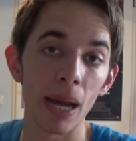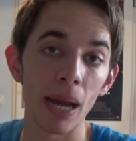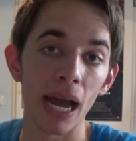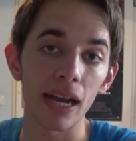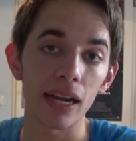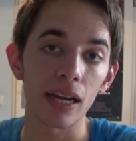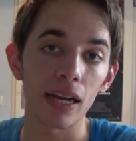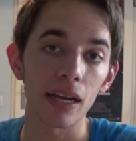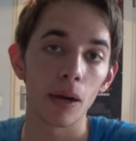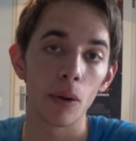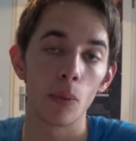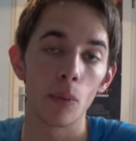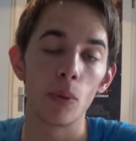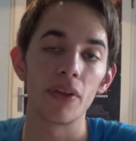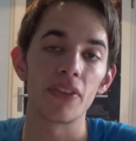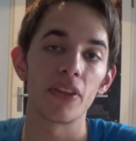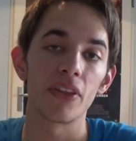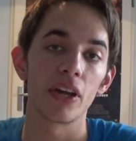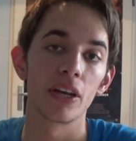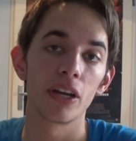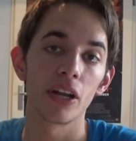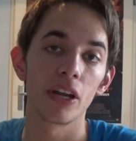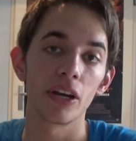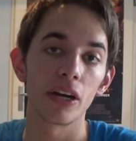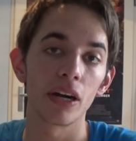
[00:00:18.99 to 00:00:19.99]
back with
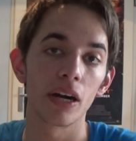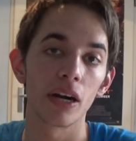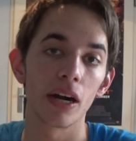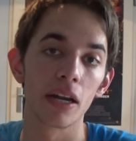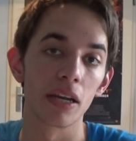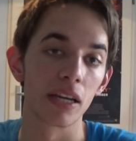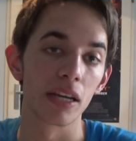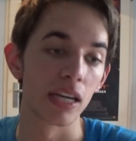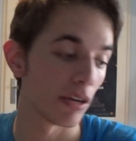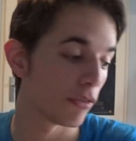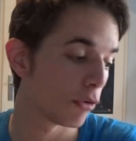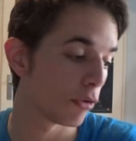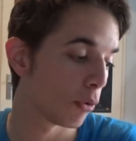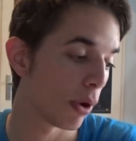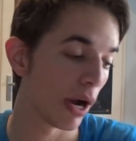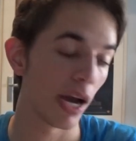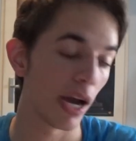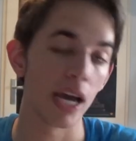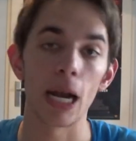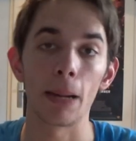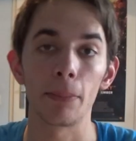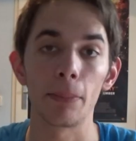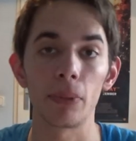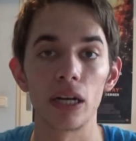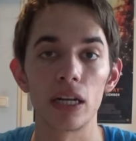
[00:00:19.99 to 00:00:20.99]
another giveaway,
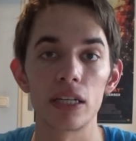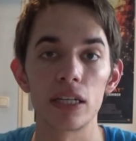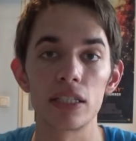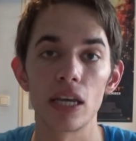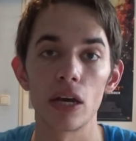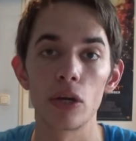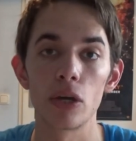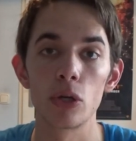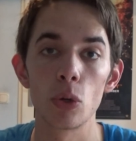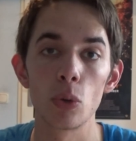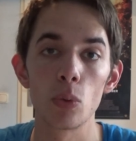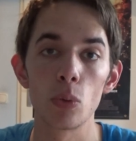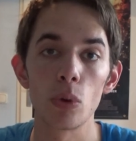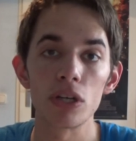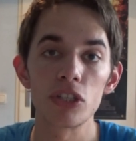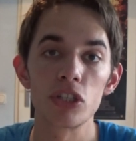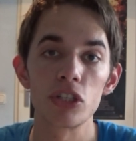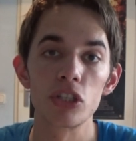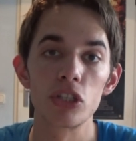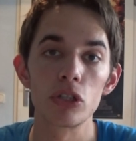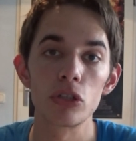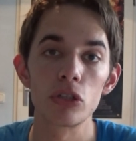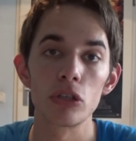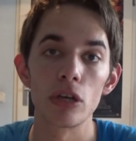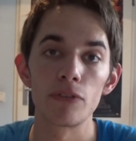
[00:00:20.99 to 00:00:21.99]
and I'm gonna tell you what to
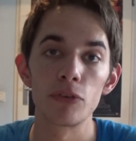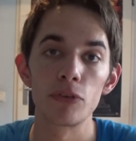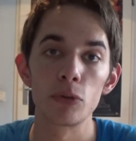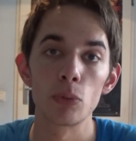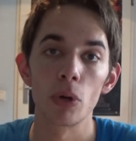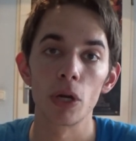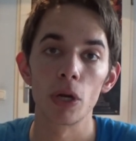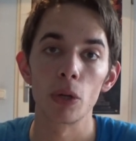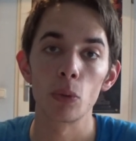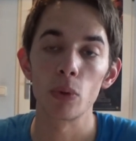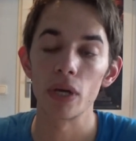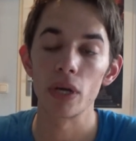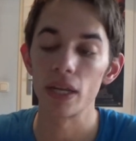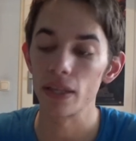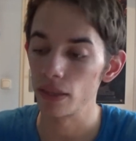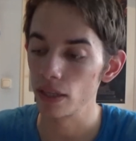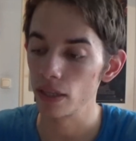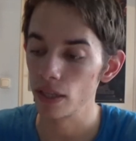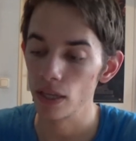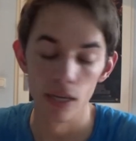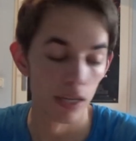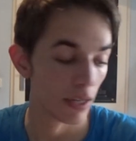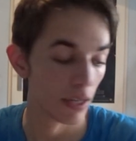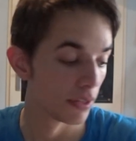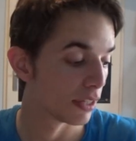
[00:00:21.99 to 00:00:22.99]
do if you want to
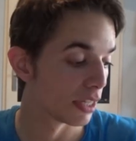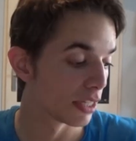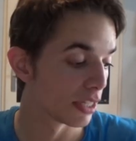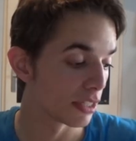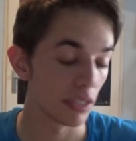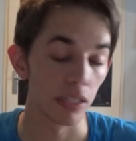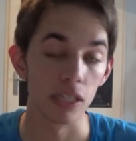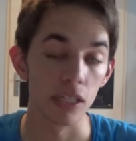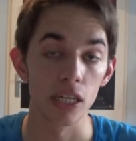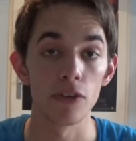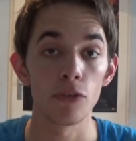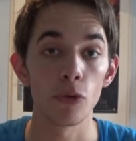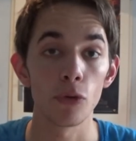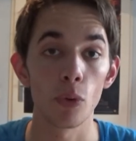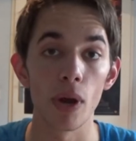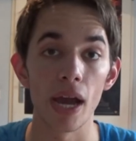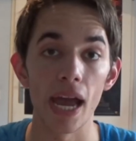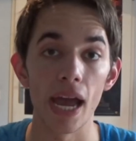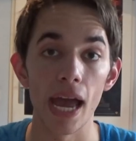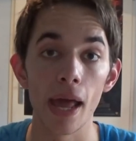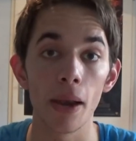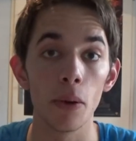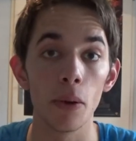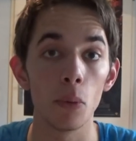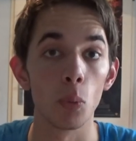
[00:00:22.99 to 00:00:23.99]
win this giveaway
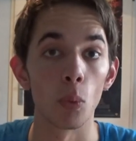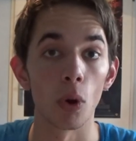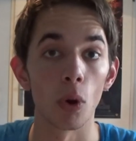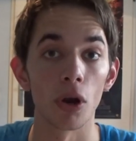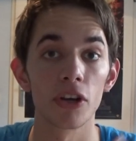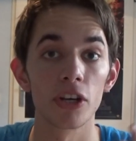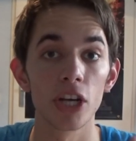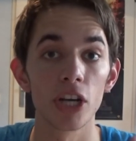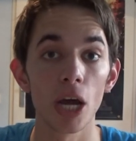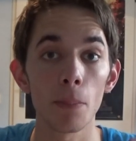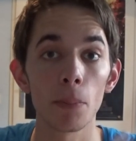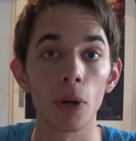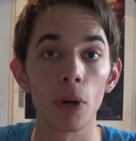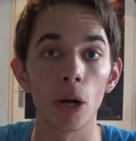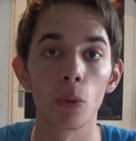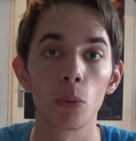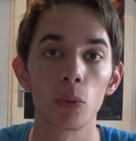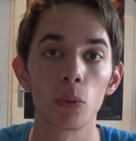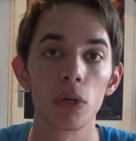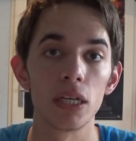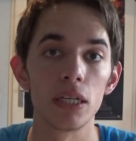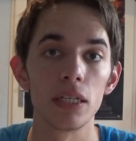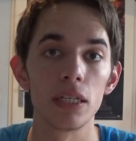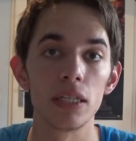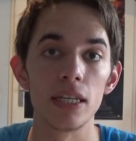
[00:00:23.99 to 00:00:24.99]
and what number
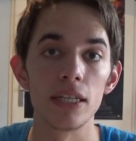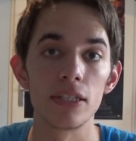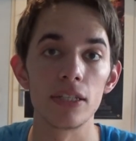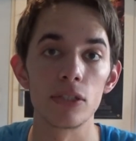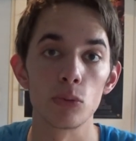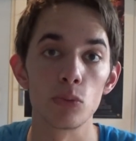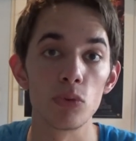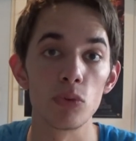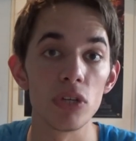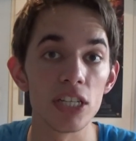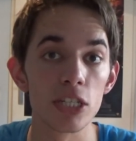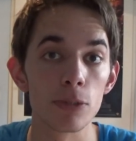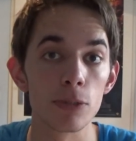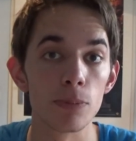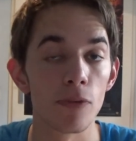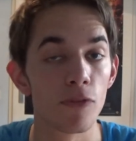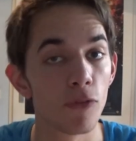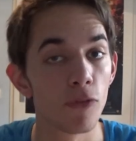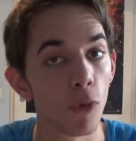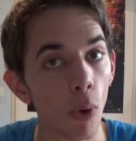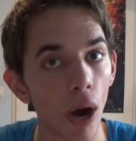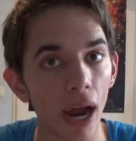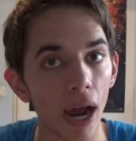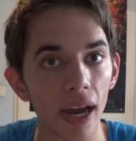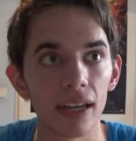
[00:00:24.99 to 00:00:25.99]
we need to reach
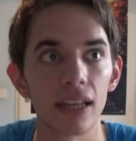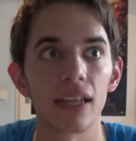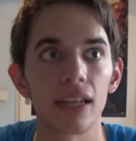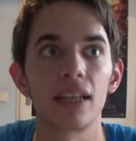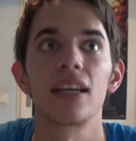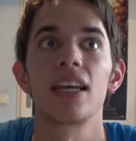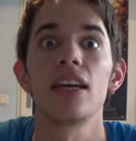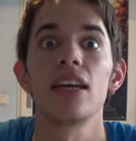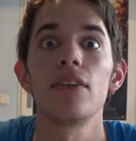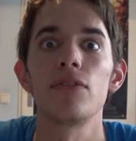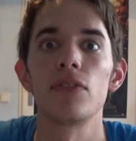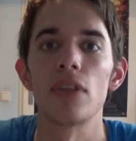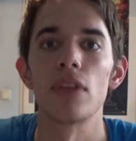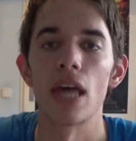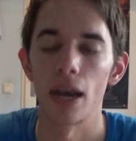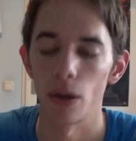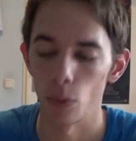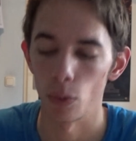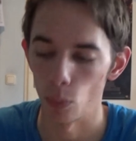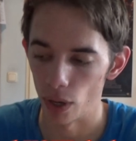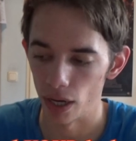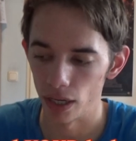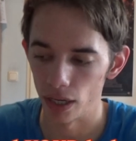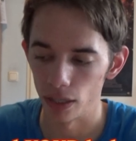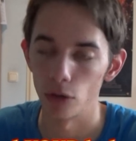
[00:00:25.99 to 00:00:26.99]
before I can give that
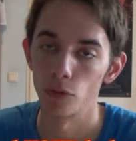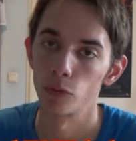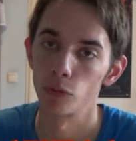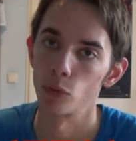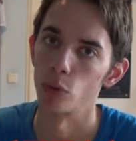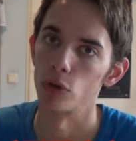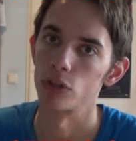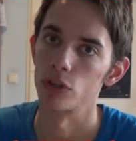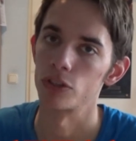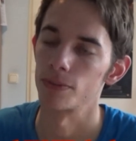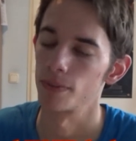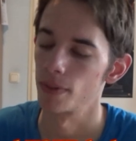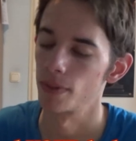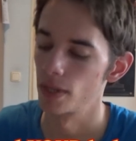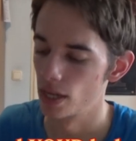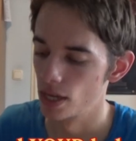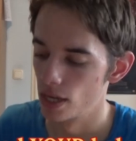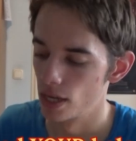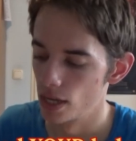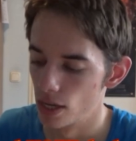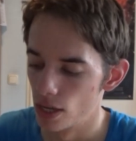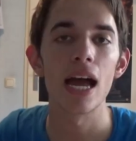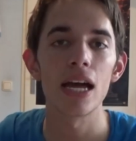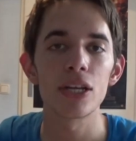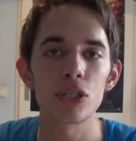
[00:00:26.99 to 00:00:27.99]
away, of course.
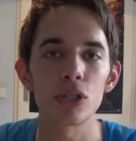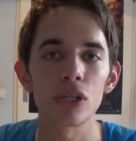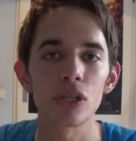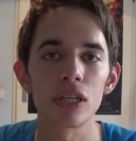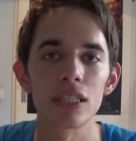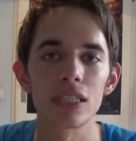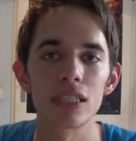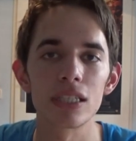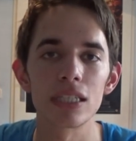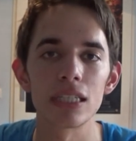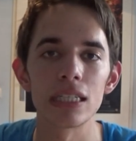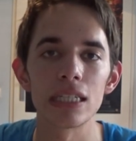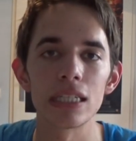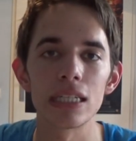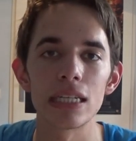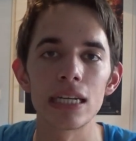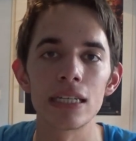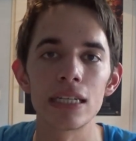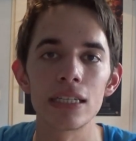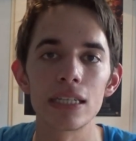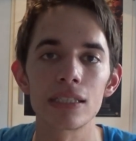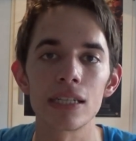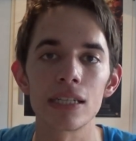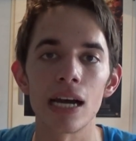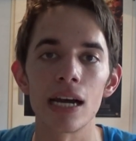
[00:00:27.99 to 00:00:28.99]
As you can see
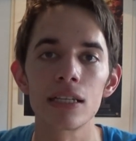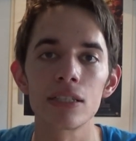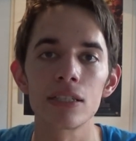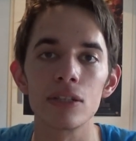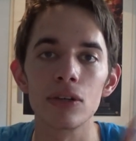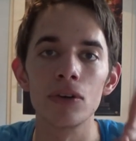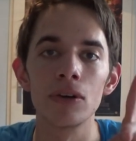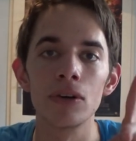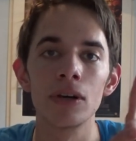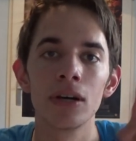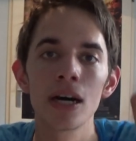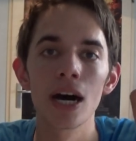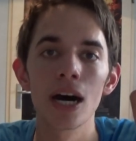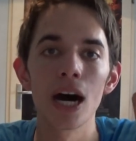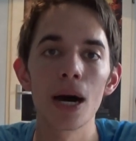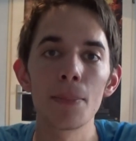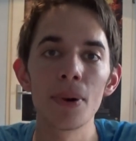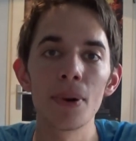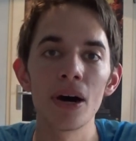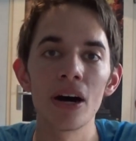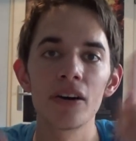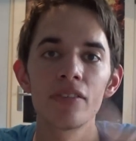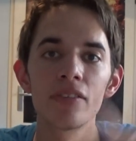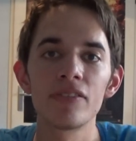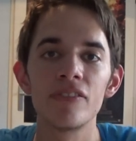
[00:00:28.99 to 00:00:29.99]
in the title
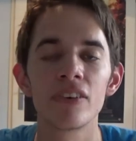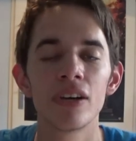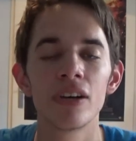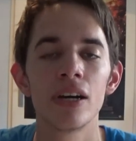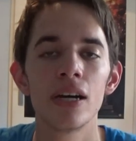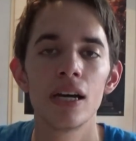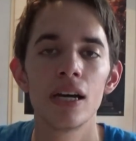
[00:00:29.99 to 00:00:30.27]
above,